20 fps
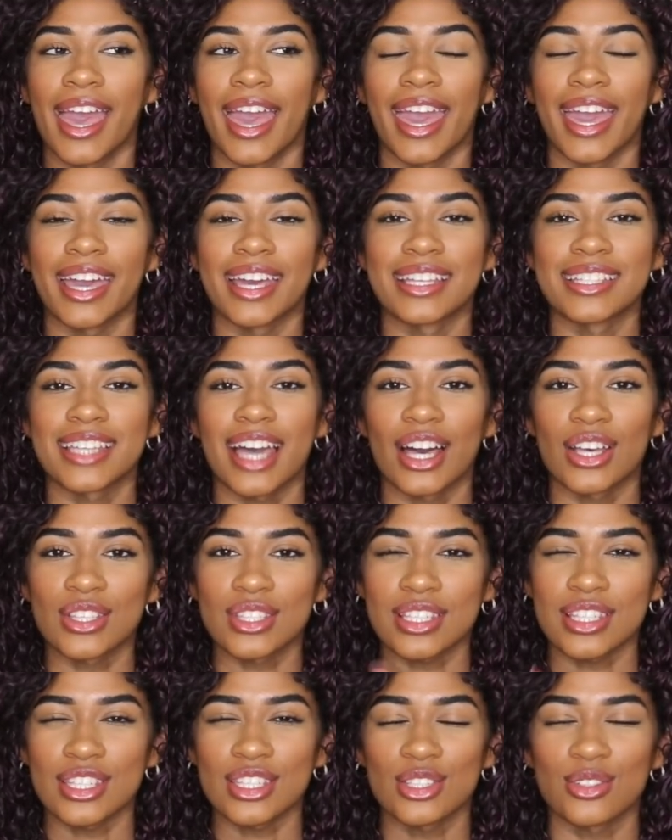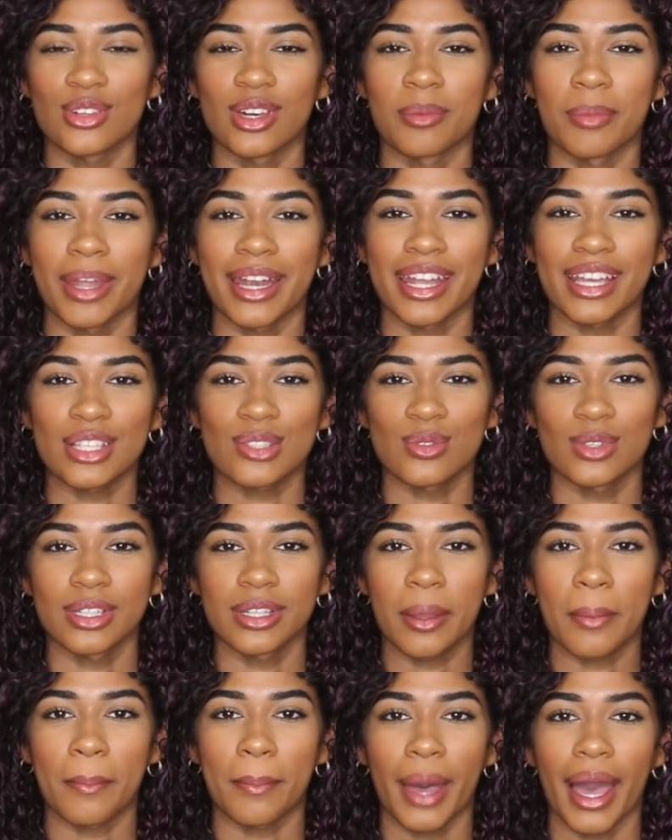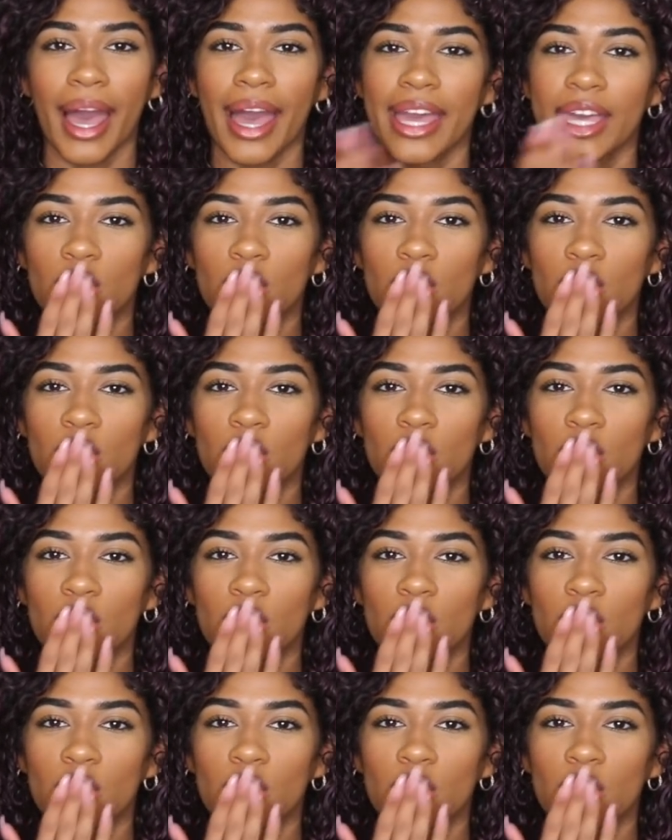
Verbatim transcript: and i'll see you in my next one bye